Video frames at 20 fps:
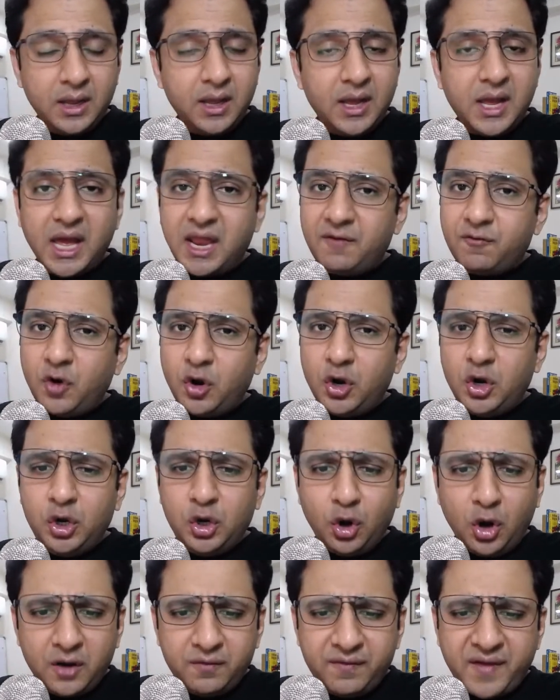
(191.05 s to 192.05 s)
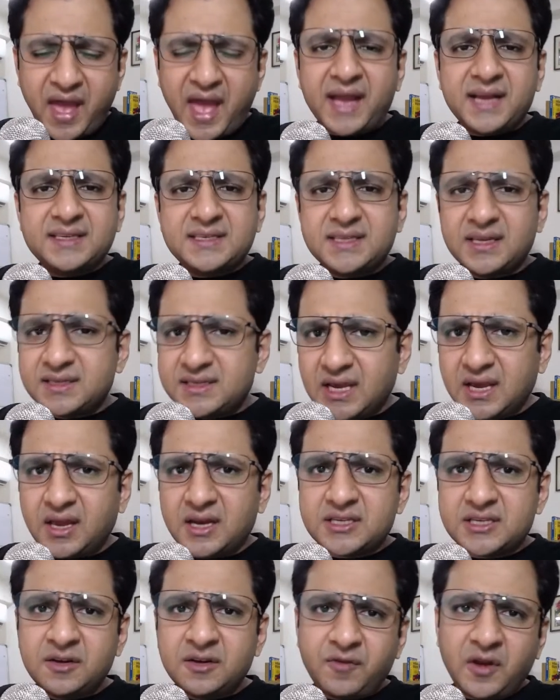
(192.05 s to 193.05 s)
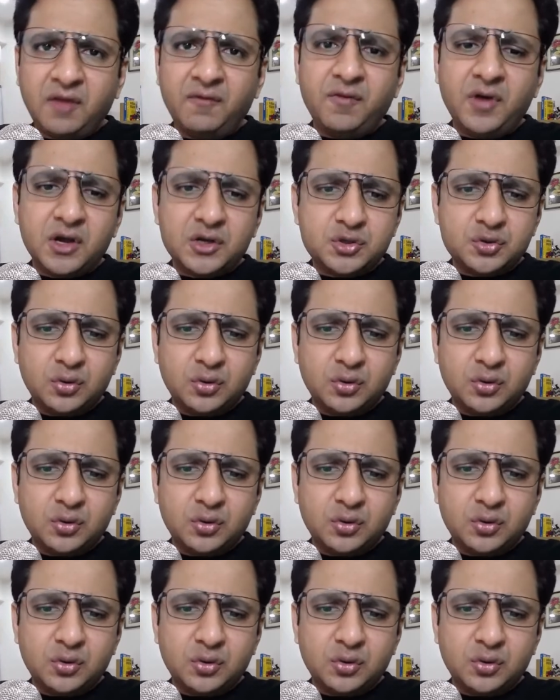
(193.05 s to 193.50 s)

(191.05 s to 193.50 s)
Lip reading: And I've got a lot of hacks and secrets and frameworks